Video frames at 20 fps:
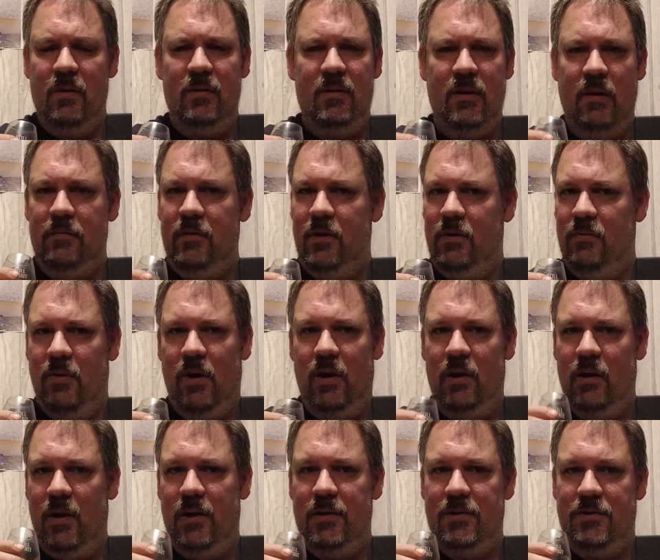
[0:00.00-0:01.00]
Definitely not a
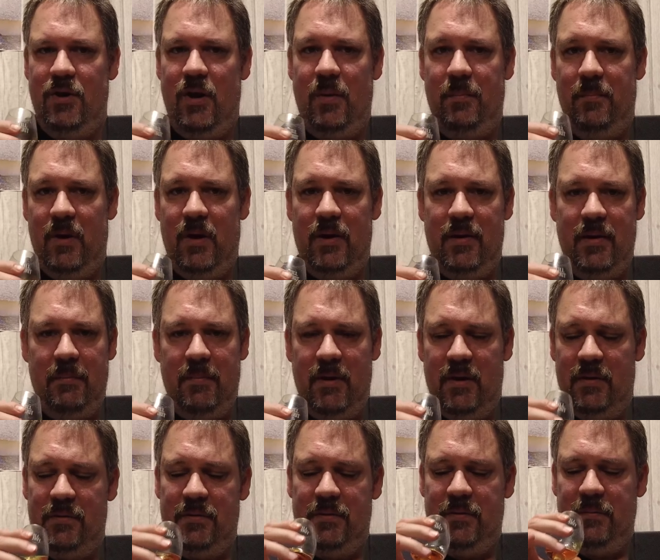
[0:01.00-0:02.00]
light dram by any
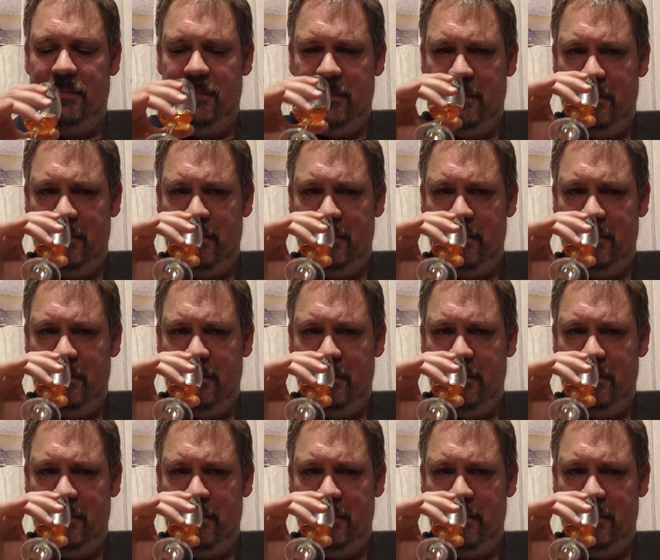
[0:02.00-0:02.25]
means.